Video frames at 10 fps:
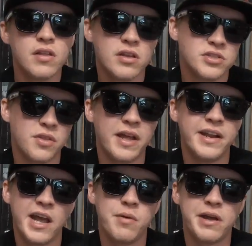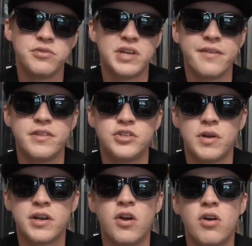So that night when I was driving the
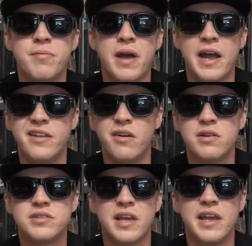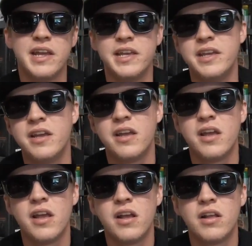truck home, I noticed a
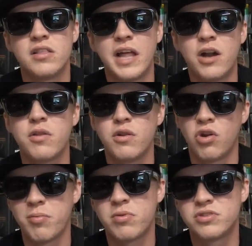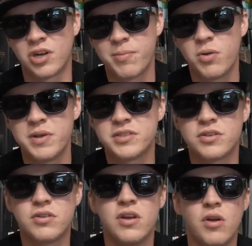louder than normal turbo
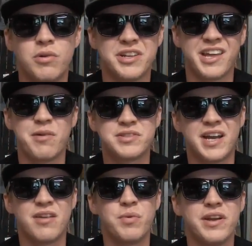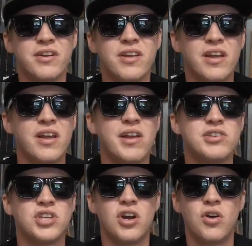whistle, which I thought was kind of weird.
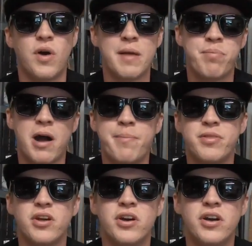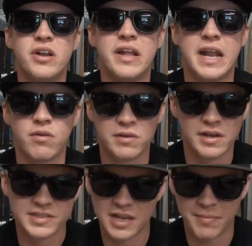So I popped the hood and I
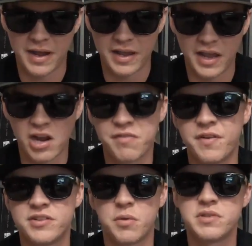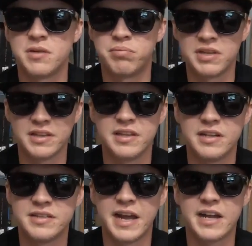realized that my air filter was completely
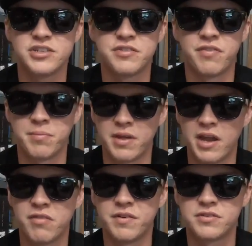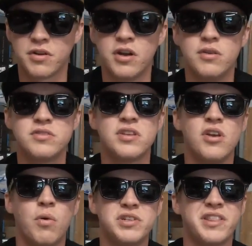detached from the air filter hose,
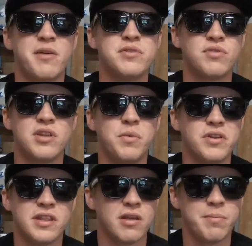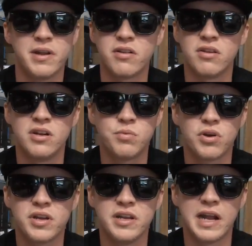which I thought was really weird that they'd be under the hood
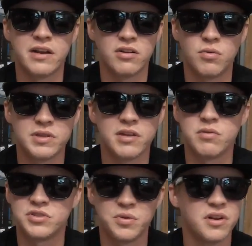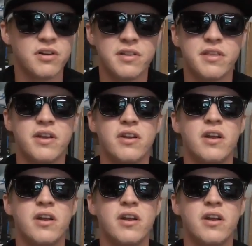working. I don't know what they were doing underneath there.